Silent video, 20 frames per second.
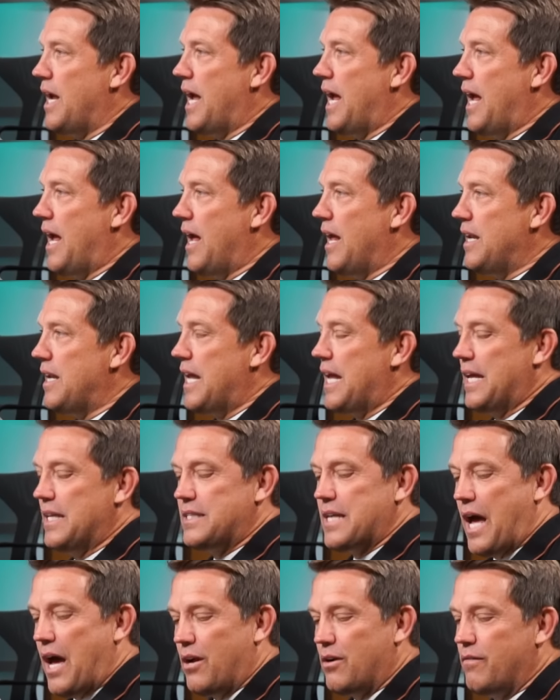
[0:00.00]
And
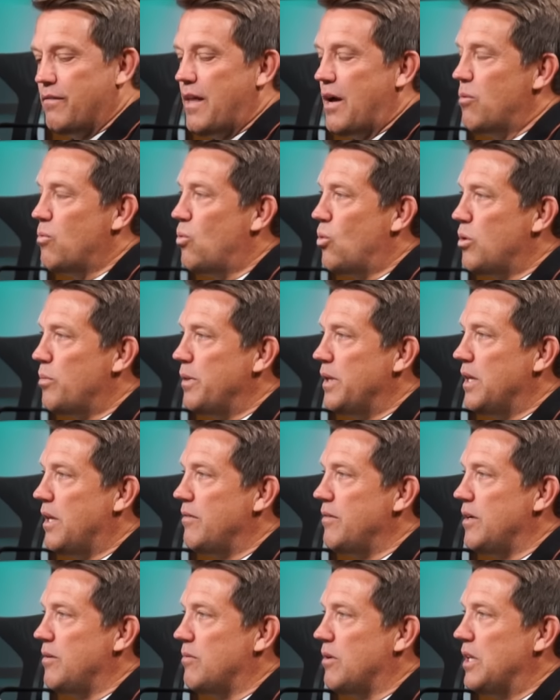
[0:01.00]
it's out of that warm and
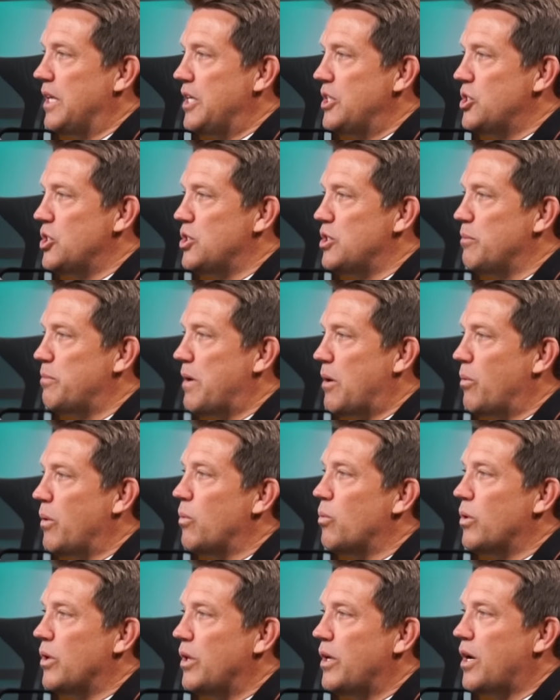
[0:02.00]
loving relationship that we
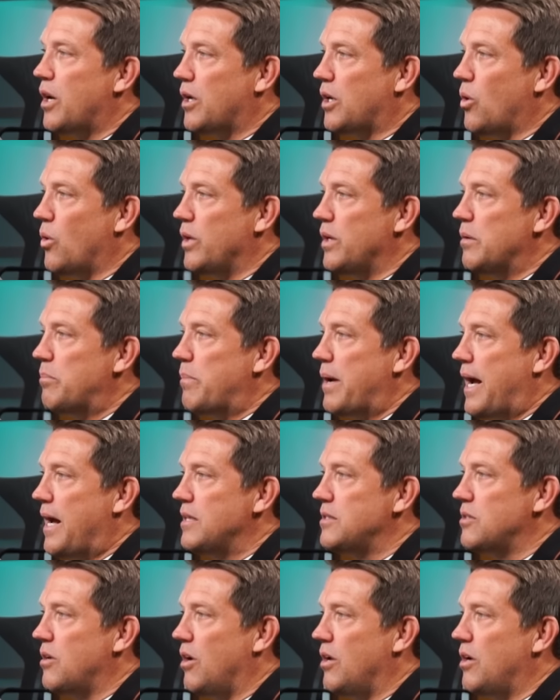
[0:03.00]
really are going to
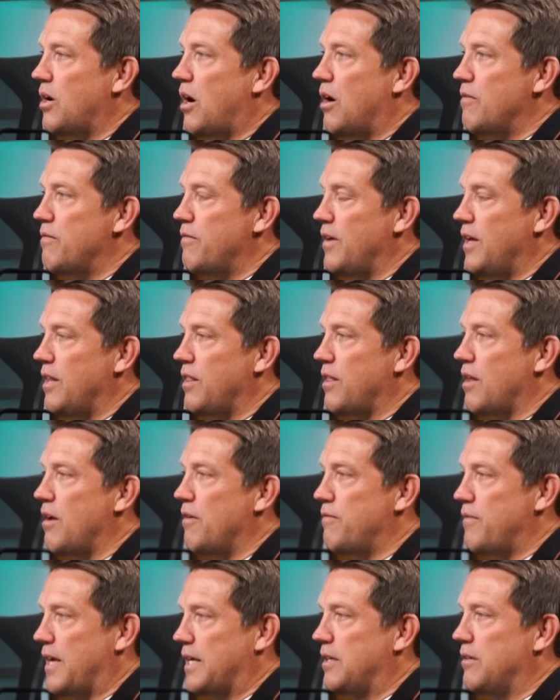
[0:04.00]
pass on our faith
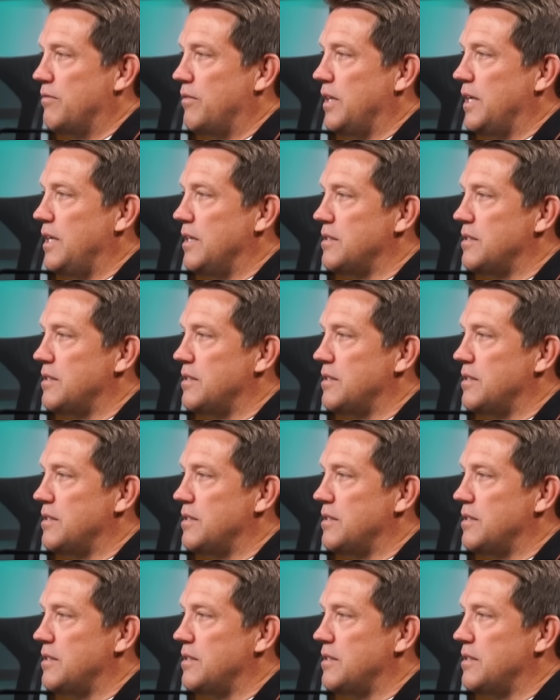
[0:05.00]
effectively.